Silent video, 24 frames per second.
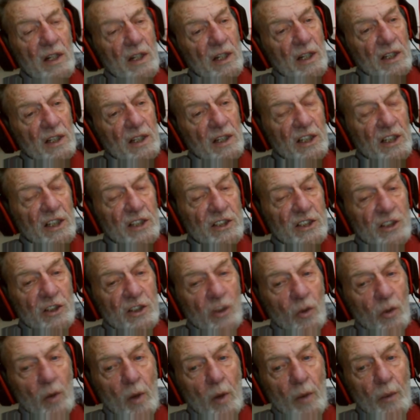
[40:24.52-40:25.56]
listen to
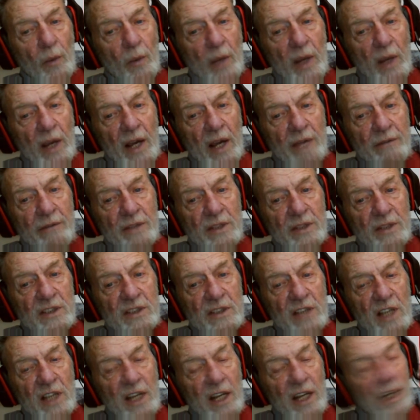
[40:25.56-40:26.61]
what we have to
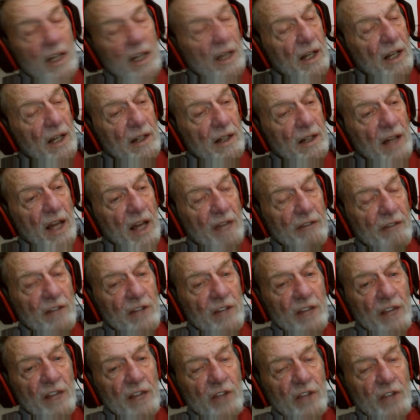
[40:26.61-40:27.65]
say and have
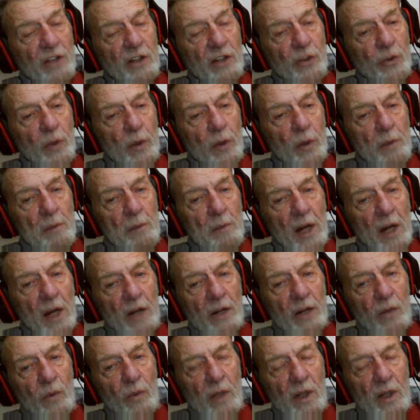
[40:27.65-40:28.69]
nothing to rebut it
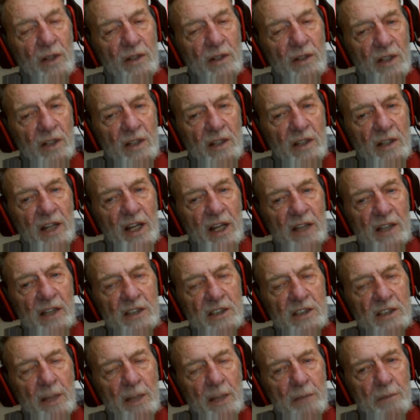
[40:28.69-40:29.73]
with, and they
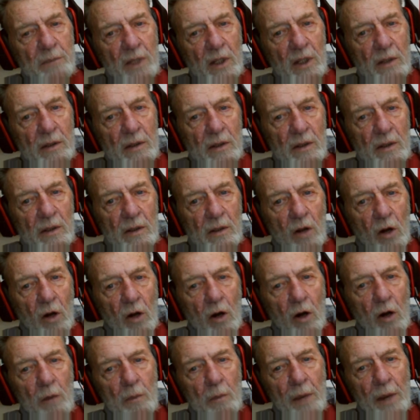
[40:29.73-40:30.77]
accept it.
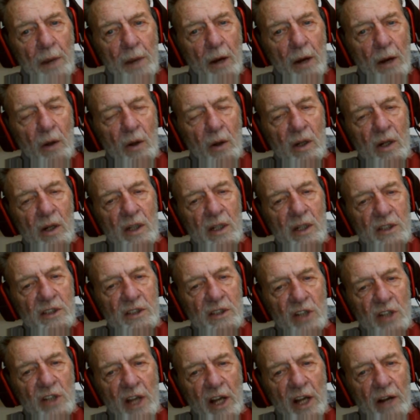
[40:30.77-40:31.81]
All power is
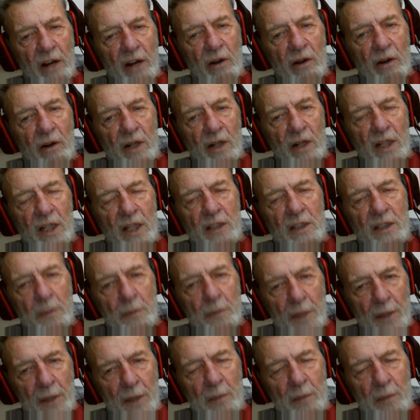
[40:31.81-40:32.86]
inherent in the
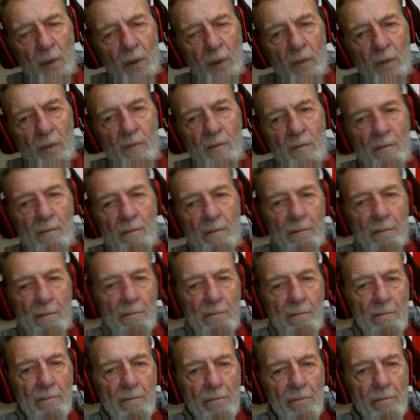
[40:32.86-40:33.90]
people.
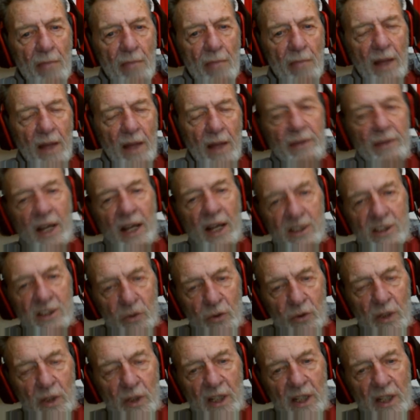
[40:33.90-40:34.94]
And that's who
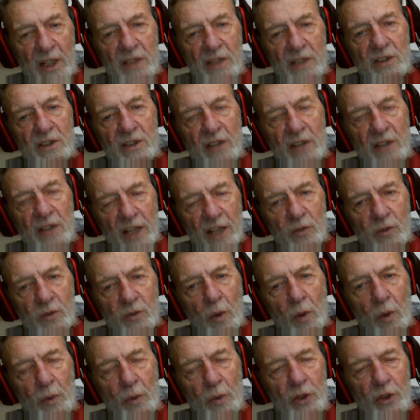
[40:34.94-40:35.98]
it is, and that's
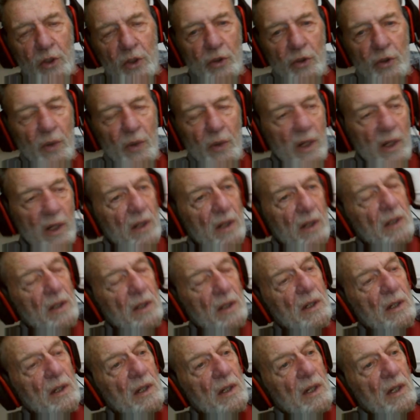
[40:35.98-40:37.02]
what we're doing.
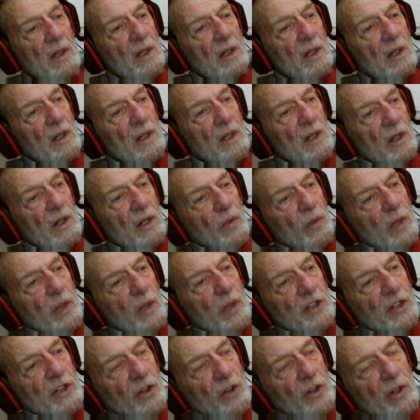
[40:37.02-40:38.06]
We
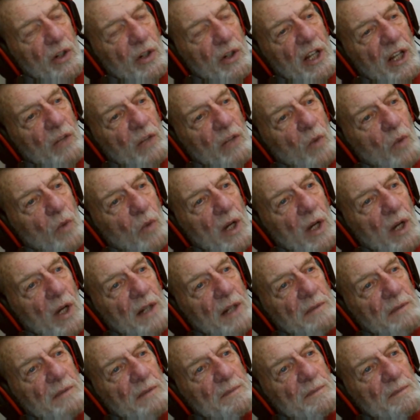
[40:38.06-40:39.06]
turned in one,